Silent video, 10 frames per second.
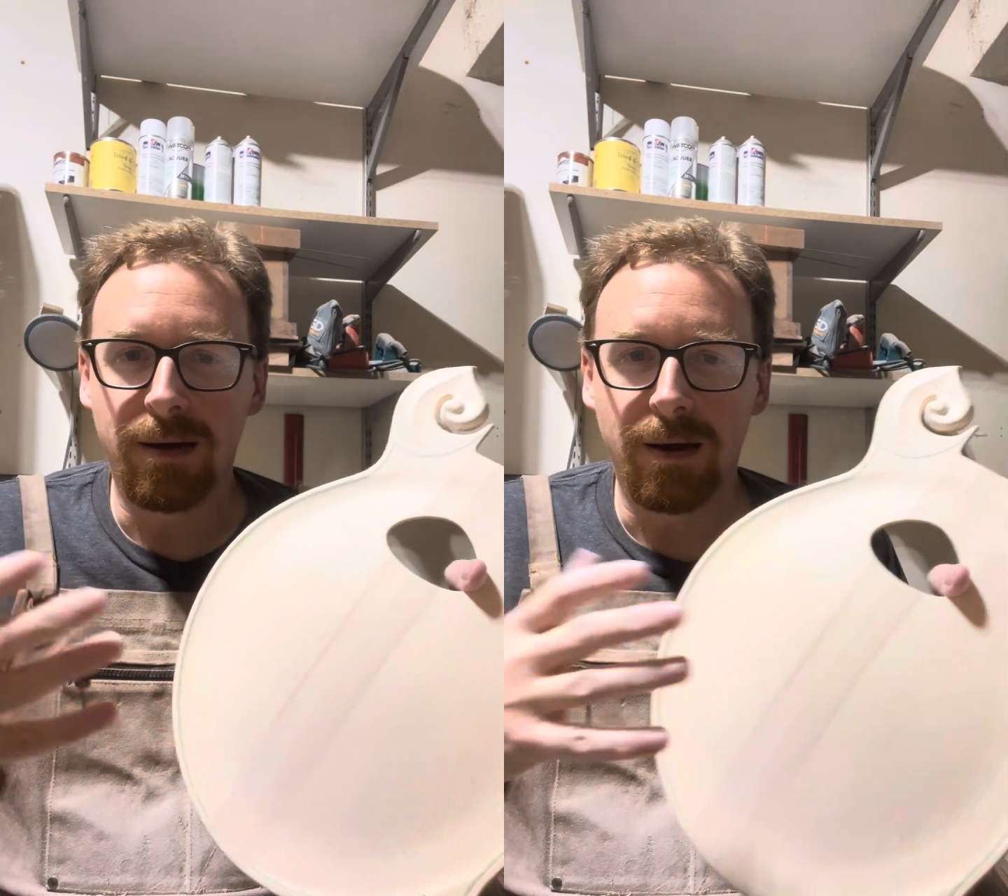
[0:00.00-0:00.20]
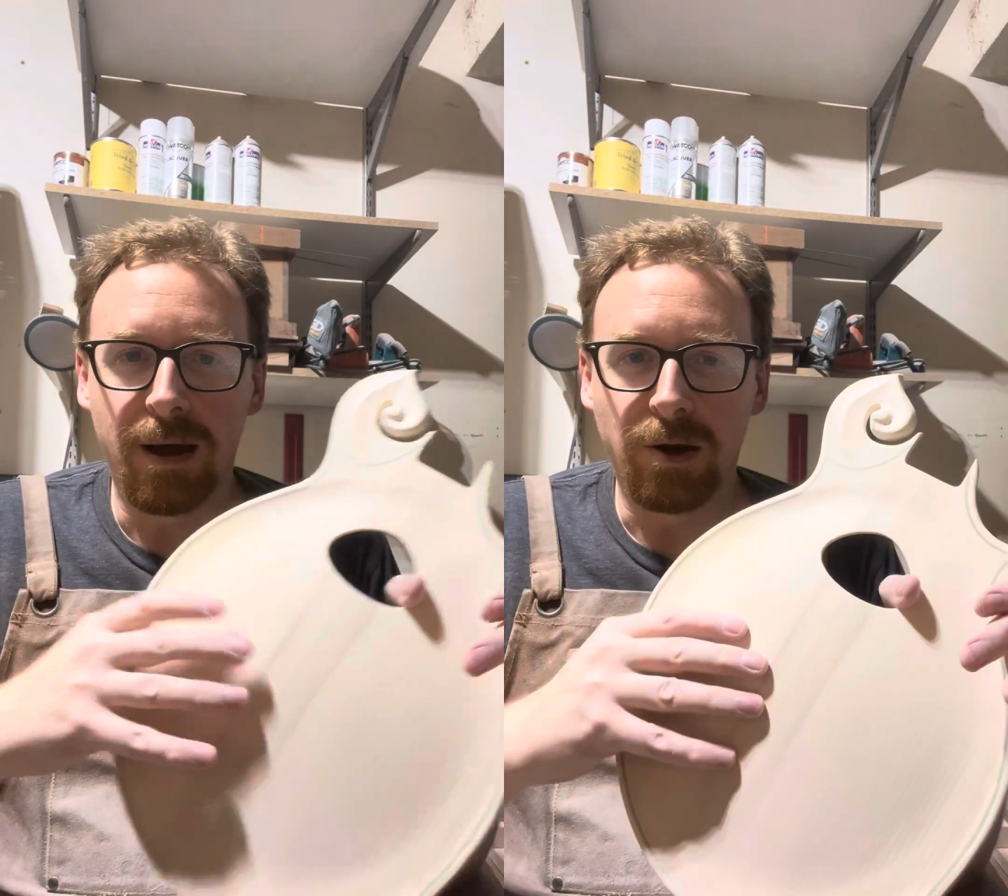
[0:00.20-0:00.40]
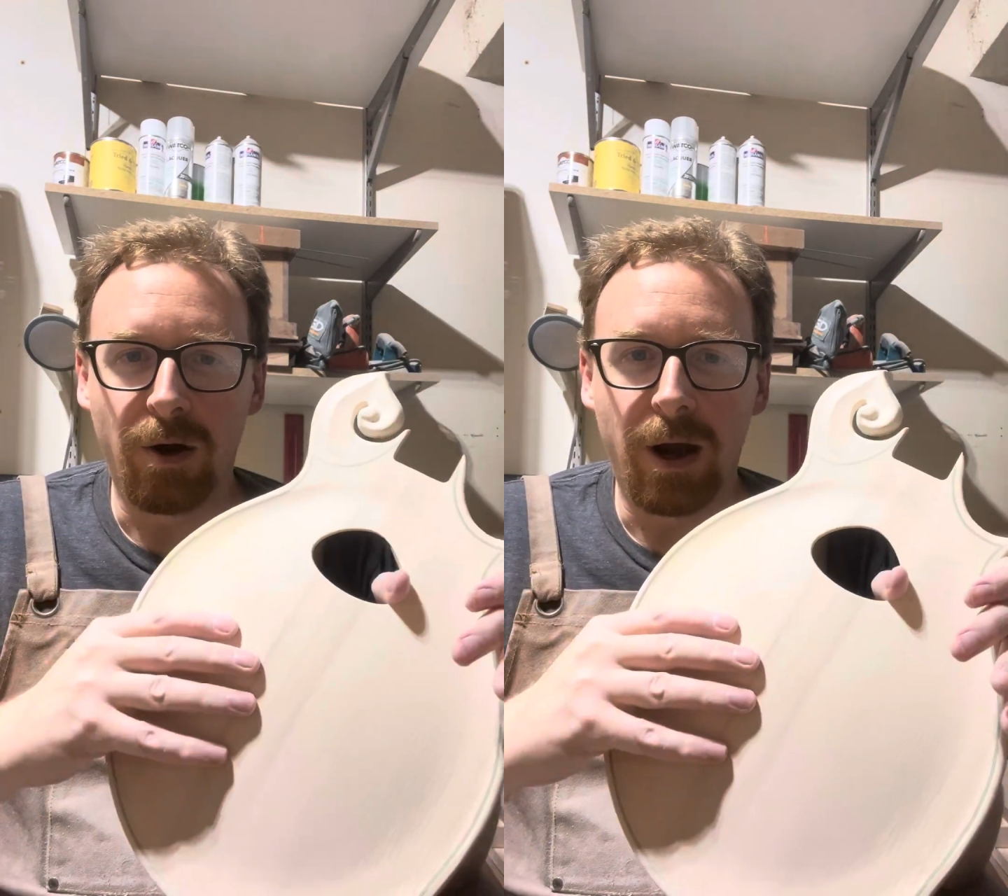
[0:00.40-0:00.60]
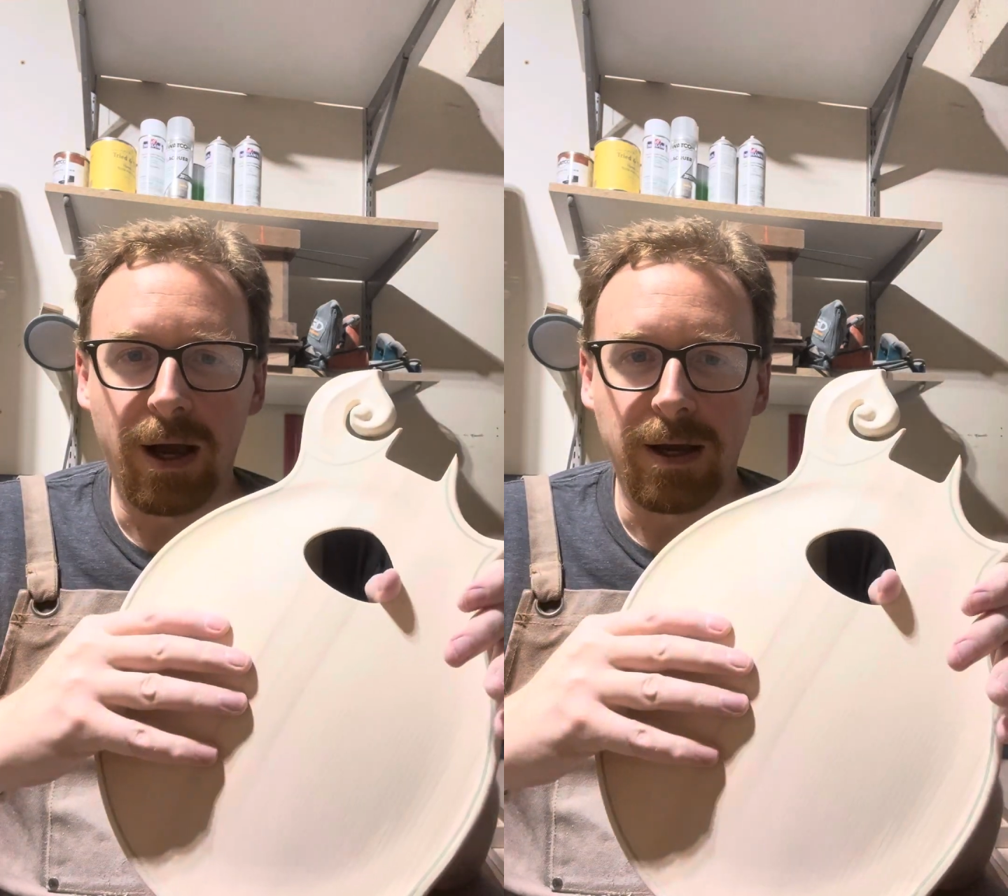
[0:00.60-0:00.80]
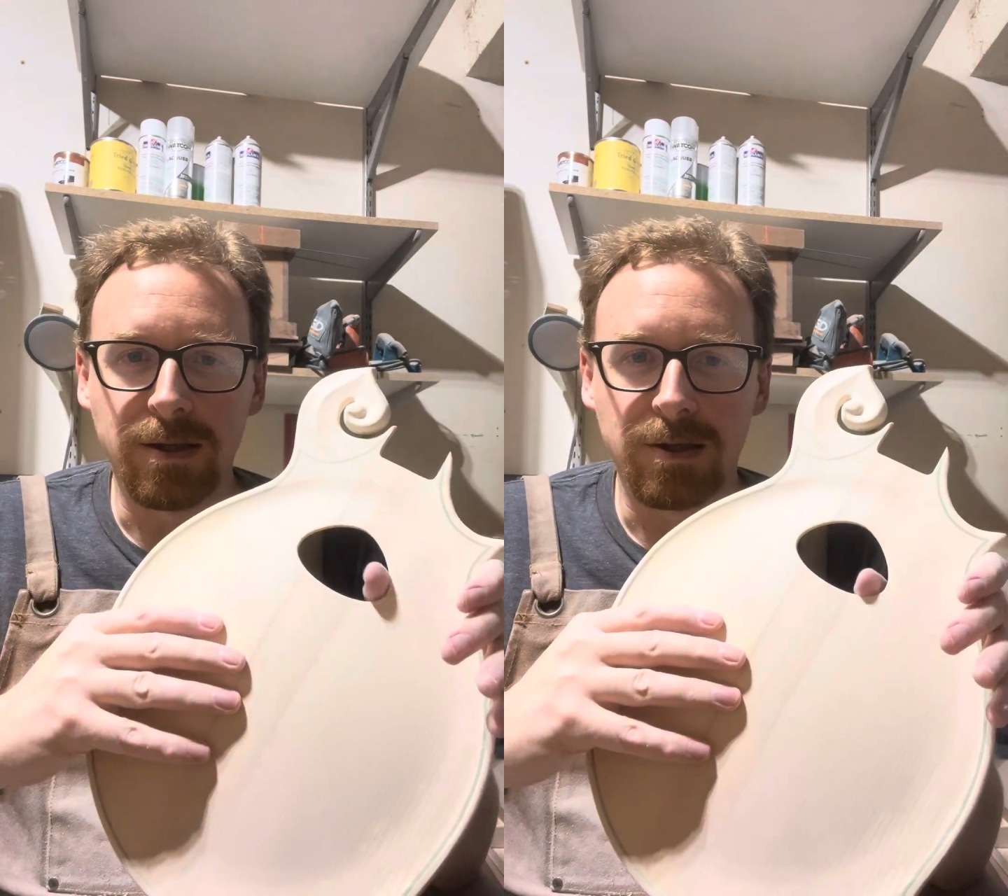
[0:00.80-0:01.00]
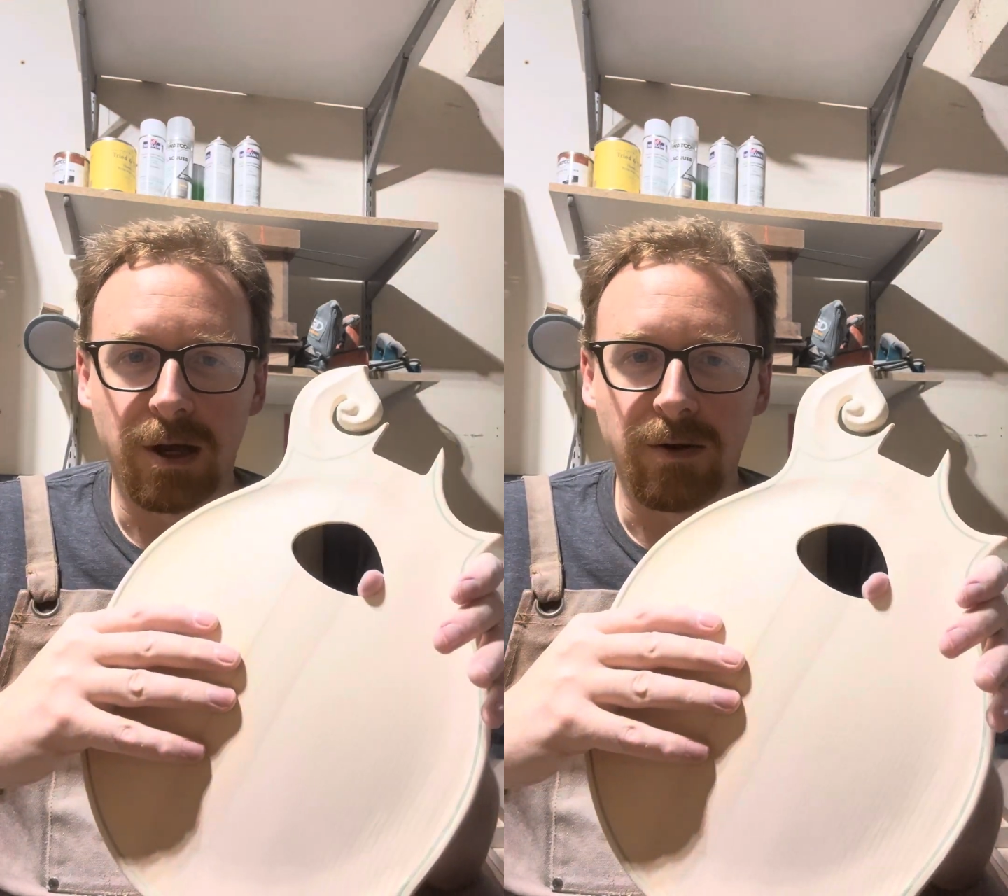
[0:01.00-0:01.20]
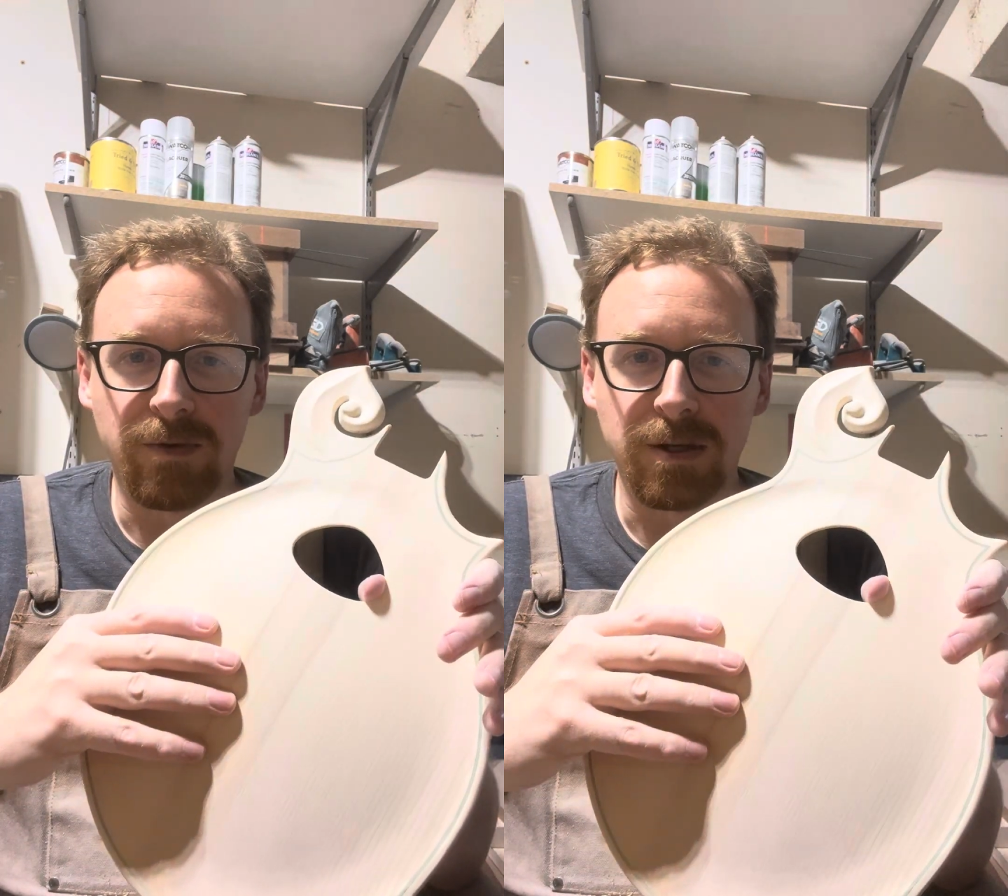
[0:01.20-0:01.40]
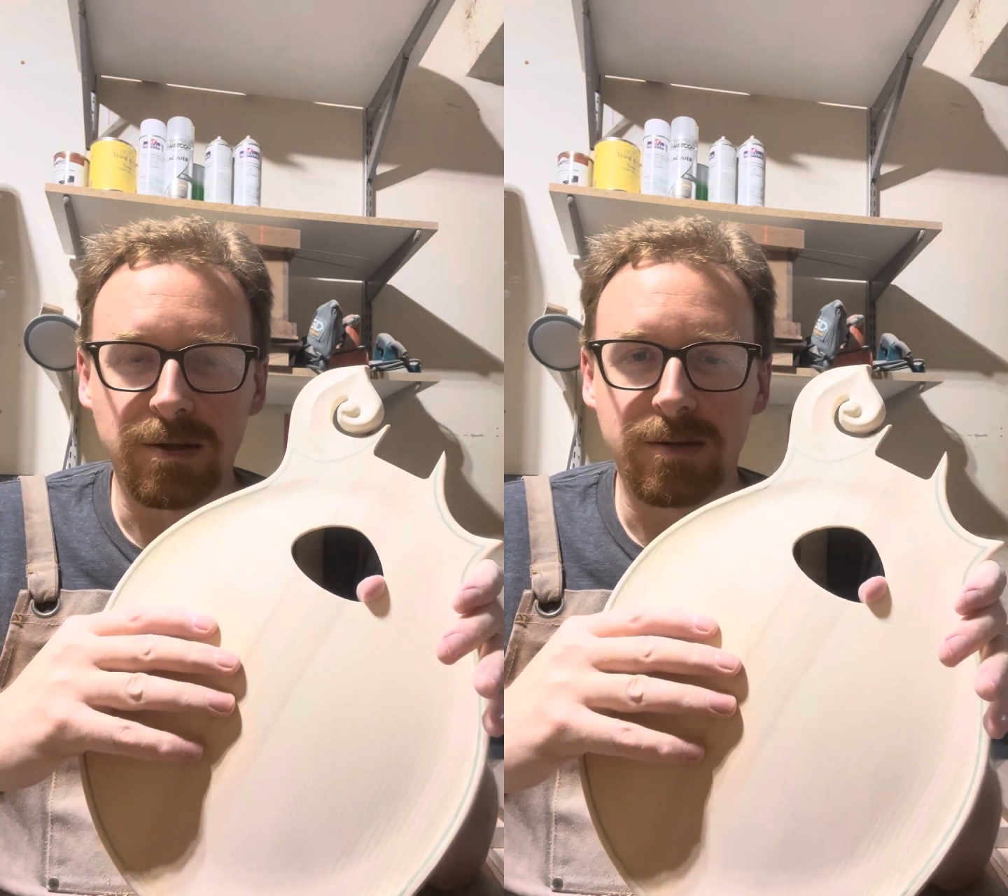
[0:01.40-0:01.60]
your high-end stuff
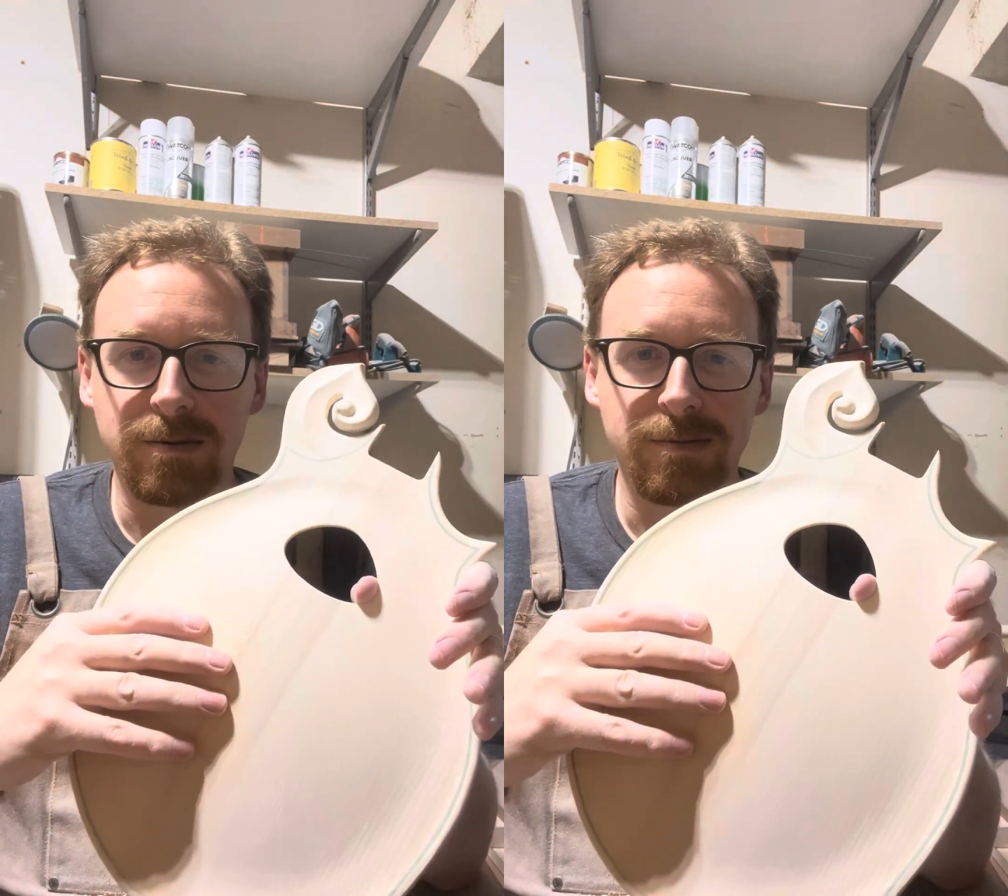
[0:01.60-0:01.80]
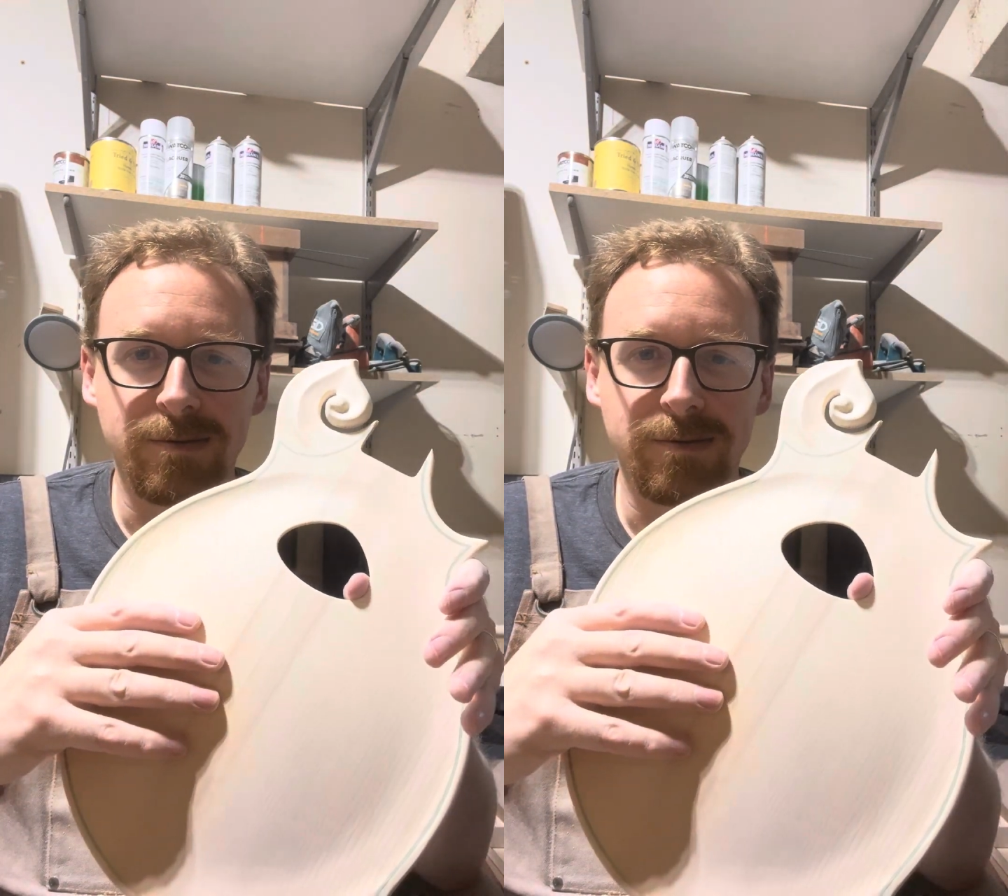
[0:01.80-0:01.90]
is,